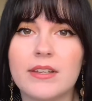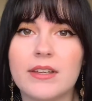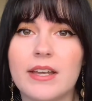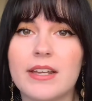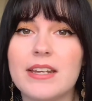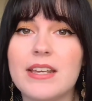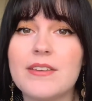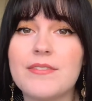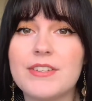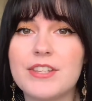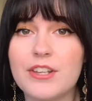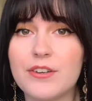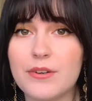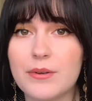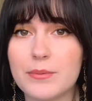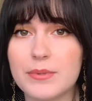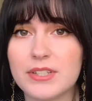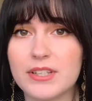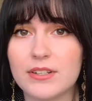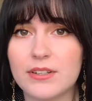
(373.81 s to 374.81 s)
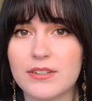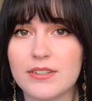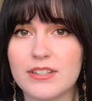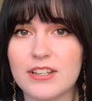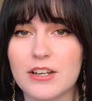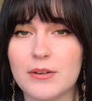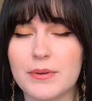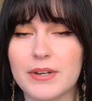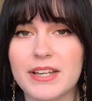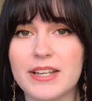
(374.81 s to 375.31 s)
And even though it was a lot
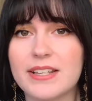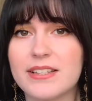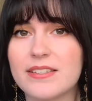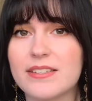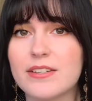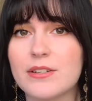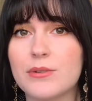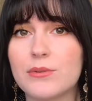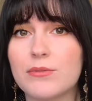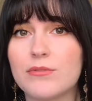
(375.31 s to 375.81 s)
slower, it's still